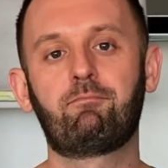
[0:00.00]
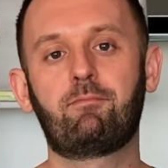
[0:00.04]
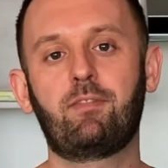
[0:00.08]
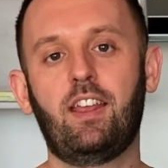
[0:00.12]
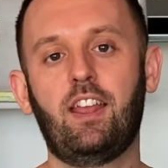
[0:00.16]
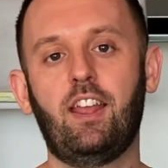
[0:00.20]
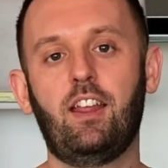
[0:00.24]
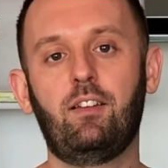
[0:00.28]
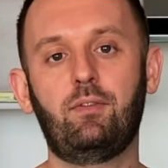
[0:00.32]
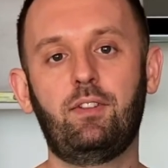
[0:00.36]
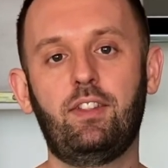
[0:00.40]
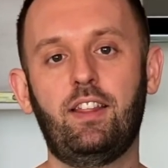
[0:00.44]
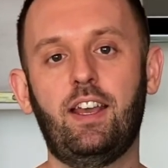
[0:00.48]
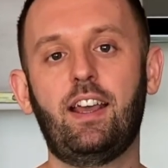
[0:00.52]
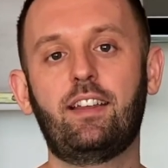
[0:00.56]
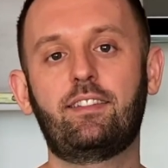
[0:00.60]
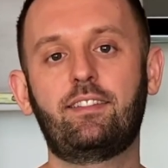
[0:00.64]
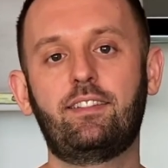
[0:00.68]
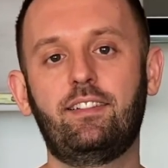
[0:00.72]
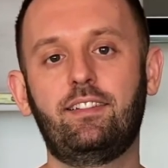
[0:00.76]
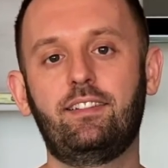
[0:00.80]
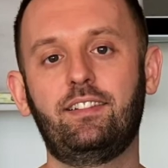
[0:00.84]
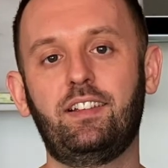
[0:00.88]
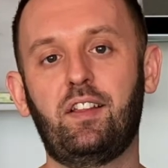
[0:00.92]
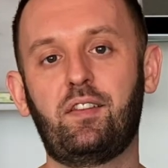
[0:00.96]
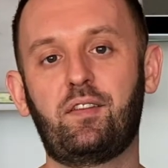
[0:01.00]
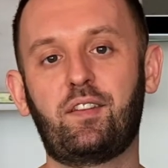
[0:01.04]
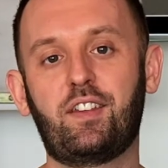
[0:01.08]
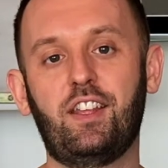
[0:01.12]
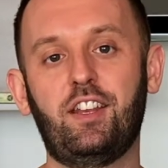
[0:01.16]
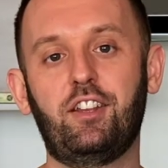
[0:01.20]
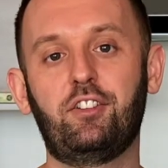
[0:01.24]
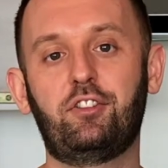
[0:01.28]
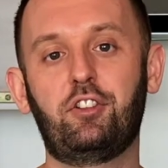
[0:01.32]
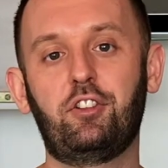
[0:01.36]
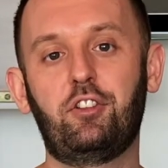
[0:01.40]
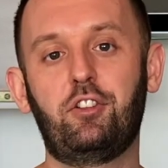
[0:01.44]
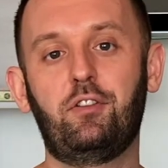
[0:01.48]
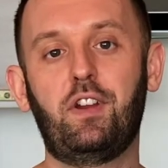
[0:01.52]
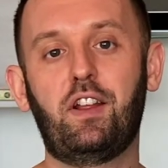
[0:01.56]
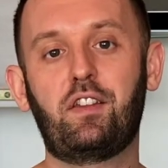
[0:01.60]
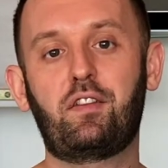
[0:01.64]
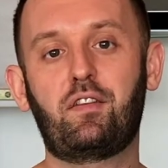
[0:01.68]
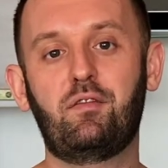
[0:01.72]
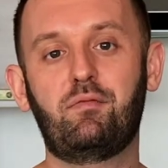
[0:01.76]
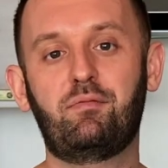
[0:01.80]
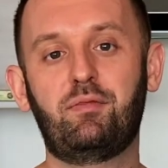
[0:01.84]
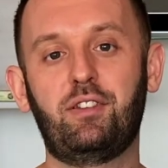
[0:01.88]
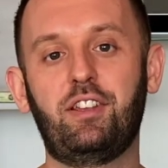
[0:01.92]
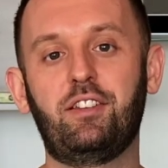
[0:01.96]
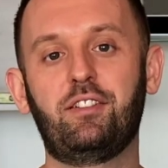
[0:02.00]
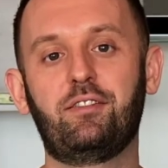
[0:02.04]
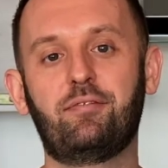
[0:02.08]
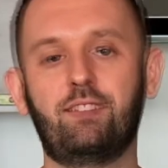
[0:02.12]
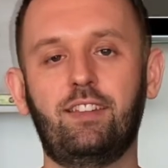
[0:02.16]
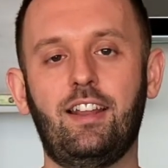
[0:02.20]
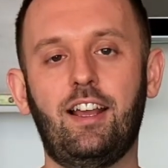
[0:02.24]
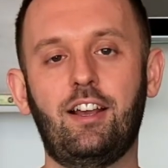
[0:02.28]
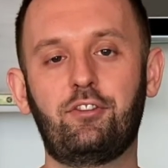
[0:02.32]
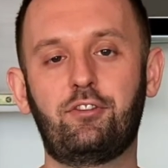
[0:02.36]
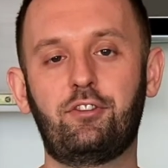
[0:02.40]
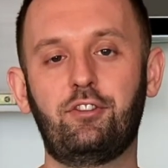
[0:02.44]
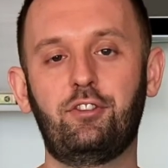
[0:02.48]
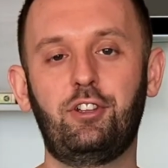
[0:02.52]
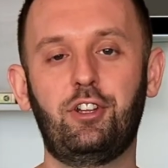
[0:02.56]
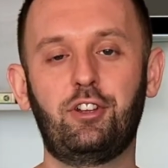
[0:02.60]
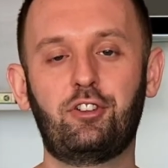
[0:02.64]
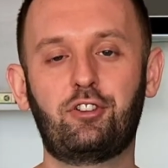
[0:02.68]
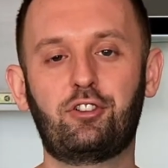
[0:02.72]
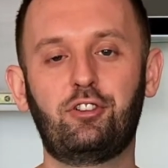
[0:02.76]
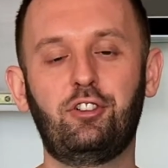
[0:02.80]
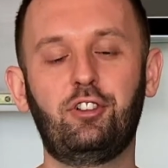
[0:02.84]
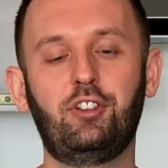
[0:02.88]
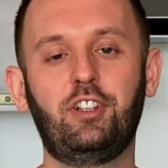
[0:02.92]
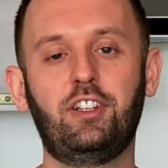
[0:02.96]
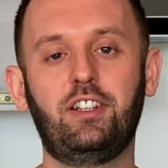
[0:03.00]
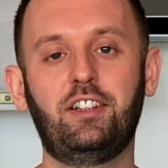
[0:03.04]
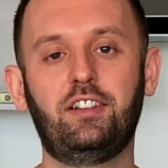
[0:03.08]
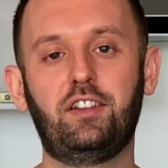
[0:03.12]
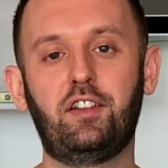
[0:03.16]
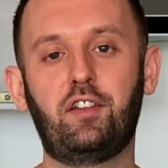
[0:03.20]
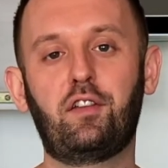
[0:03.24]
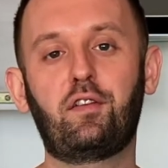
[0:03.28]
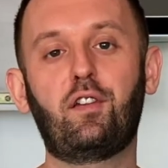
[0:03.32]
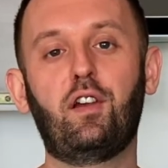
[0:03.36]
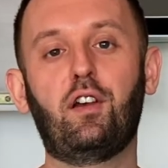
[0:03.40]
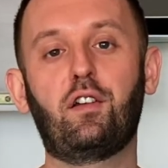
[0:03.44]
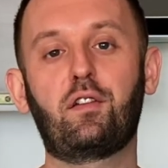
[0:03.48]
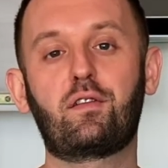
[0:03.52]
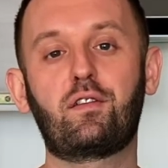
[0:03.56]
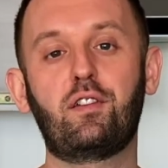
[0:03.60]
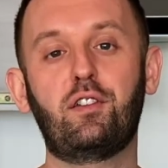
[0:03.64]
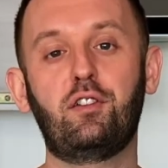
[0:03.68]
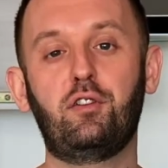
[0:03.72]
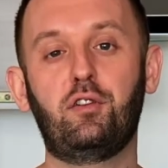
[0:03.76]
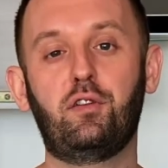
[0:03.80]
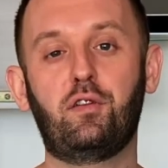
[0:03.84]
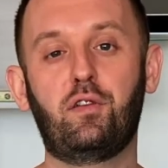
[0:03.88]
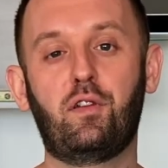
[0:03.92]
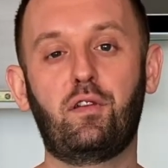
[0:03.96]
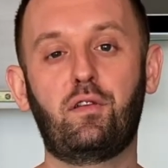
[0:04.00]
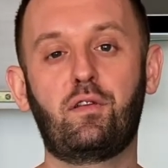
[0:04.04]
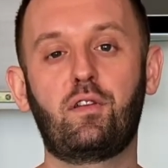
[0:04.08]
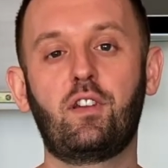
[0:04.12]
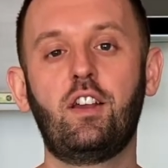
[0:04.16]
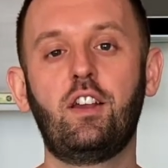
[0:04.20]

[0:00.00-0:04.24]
And with that, let's get into the recipe. Now, traditionally, this salsa uses